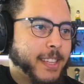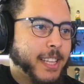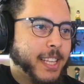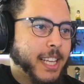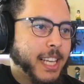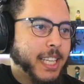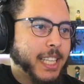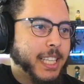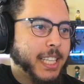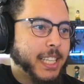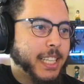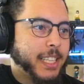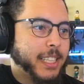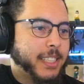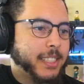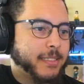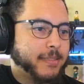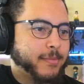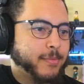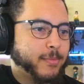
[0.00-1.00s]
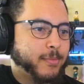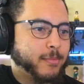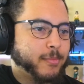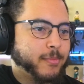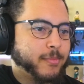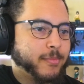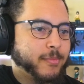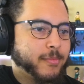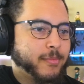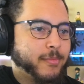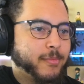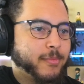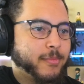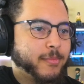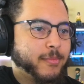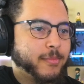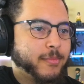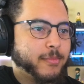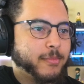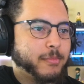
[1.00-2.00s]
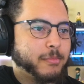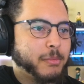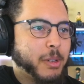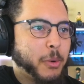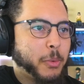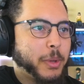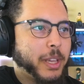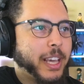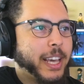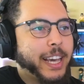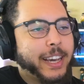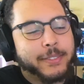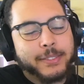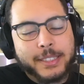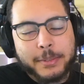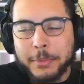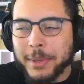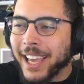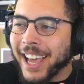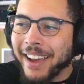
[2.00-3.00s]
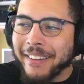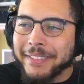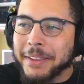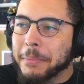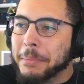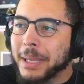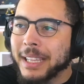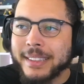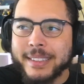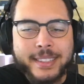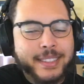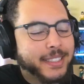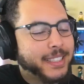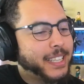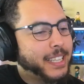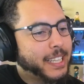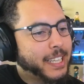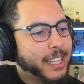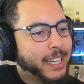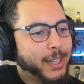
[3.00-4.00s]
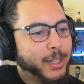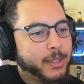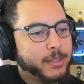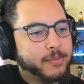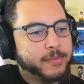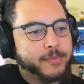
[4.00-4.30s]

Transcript: I get it. But we have to beat this thing, you know?